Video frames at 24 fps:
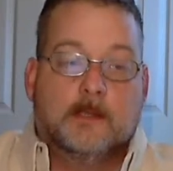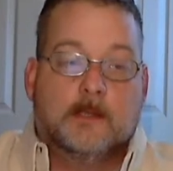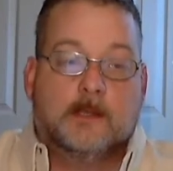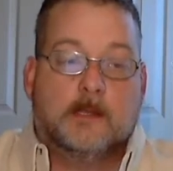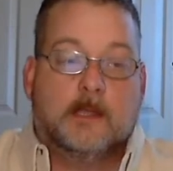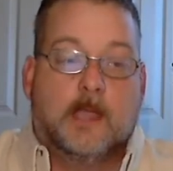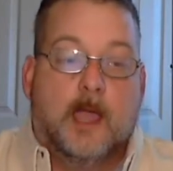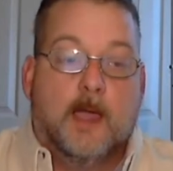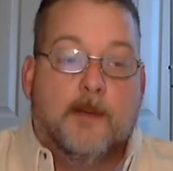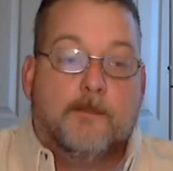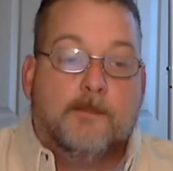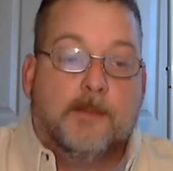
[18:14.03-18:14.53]

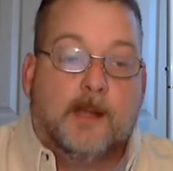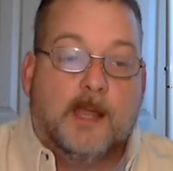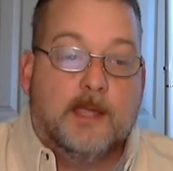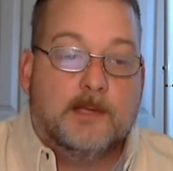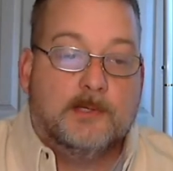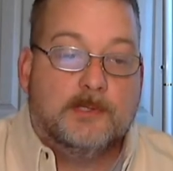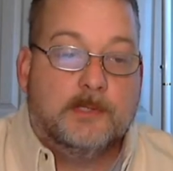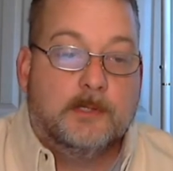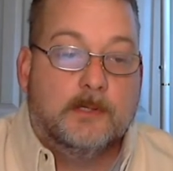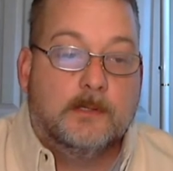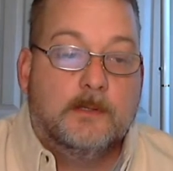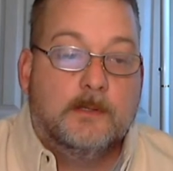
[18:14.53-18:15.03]
God
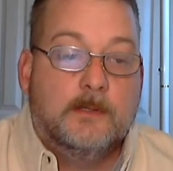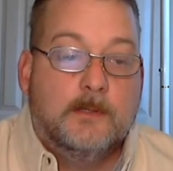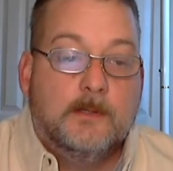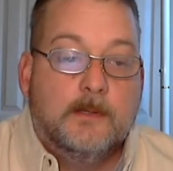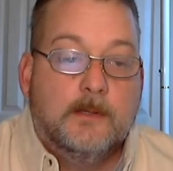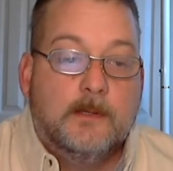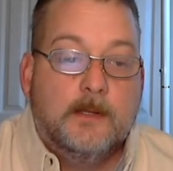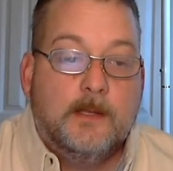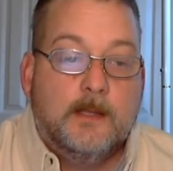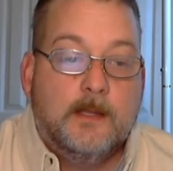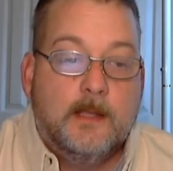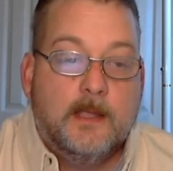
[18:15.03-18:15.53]
bless you.
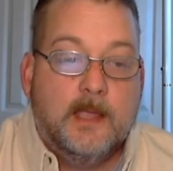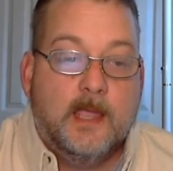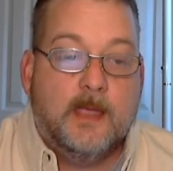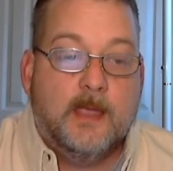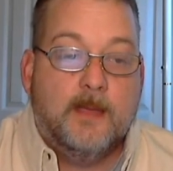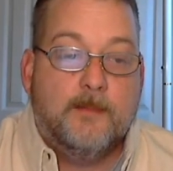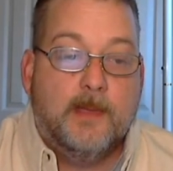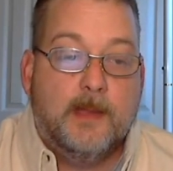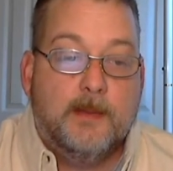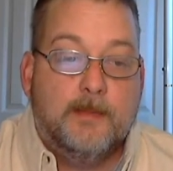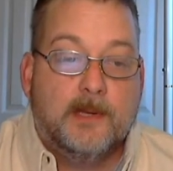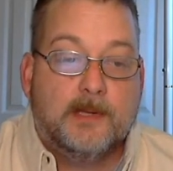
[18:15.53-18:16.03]

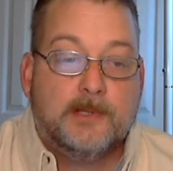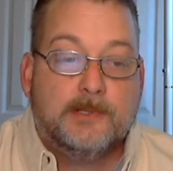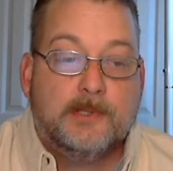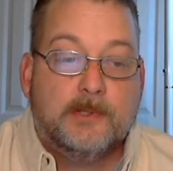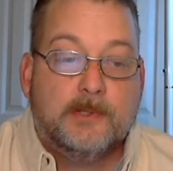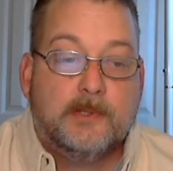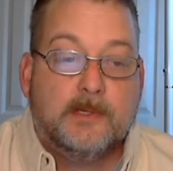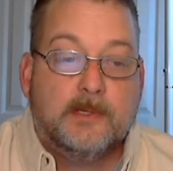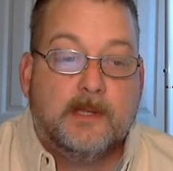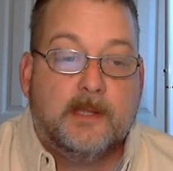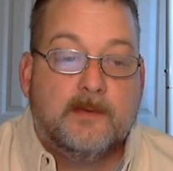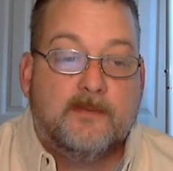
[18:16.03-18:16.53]
And maybe I'll
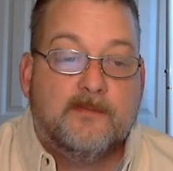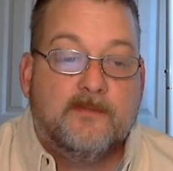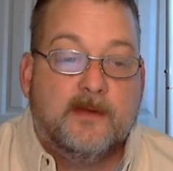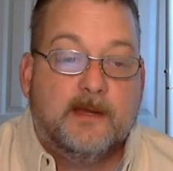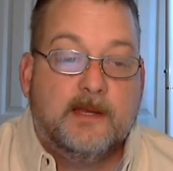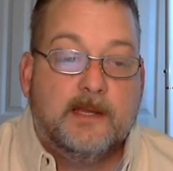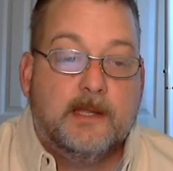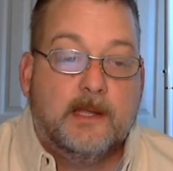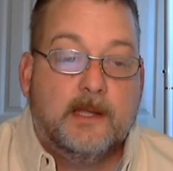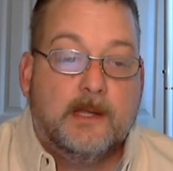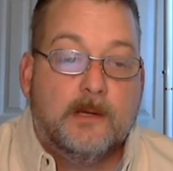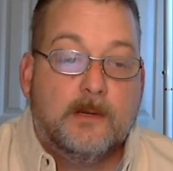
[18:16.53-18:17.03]
do another
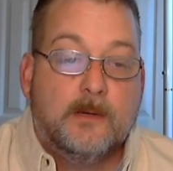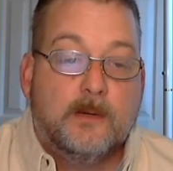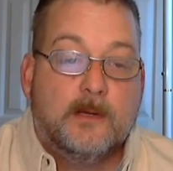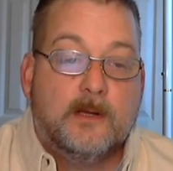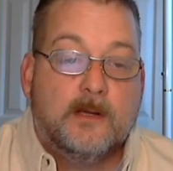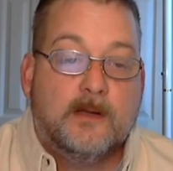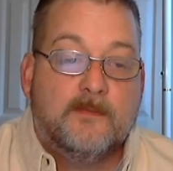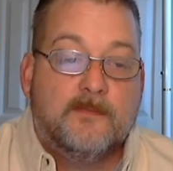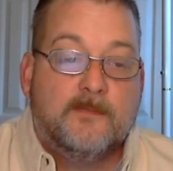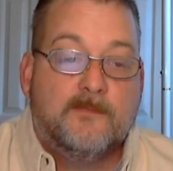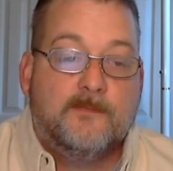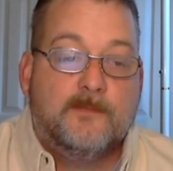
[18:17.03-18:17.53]
video
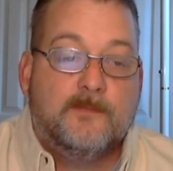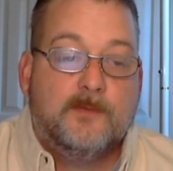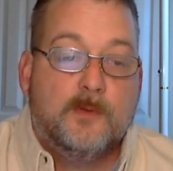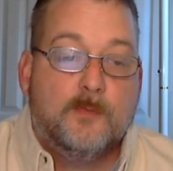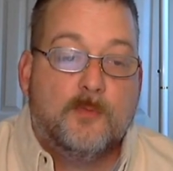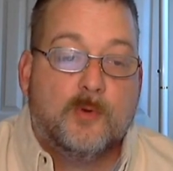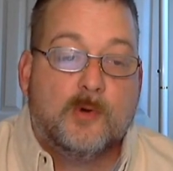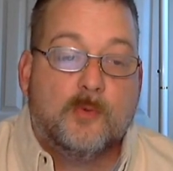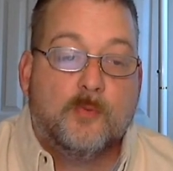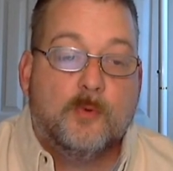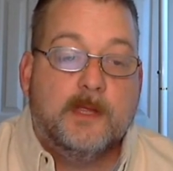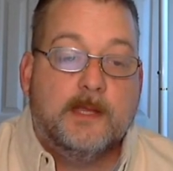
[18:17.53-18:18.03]
in a few
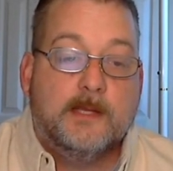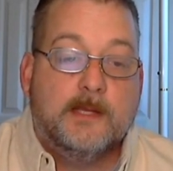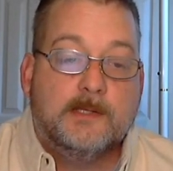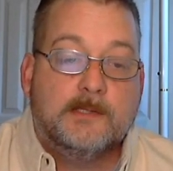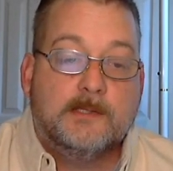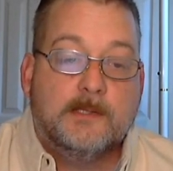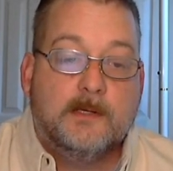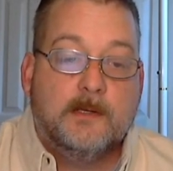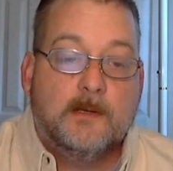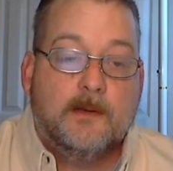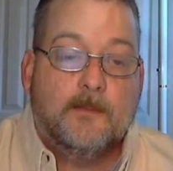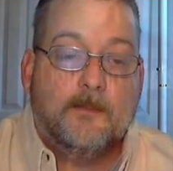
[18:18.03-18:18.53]
more
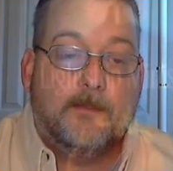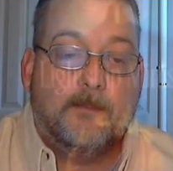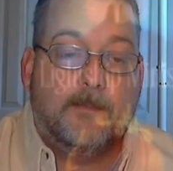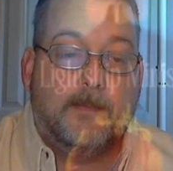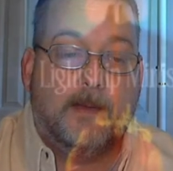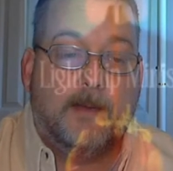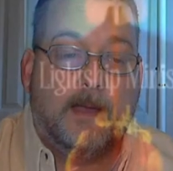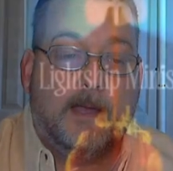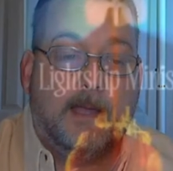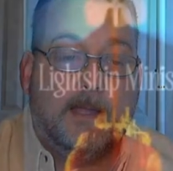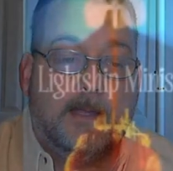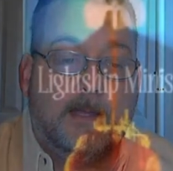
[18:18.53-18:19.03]
weeks.
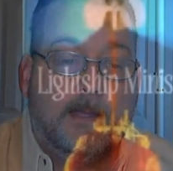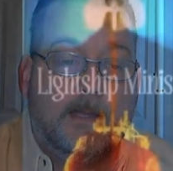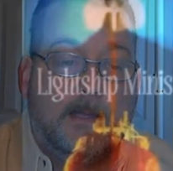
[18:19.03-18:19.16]
Bye.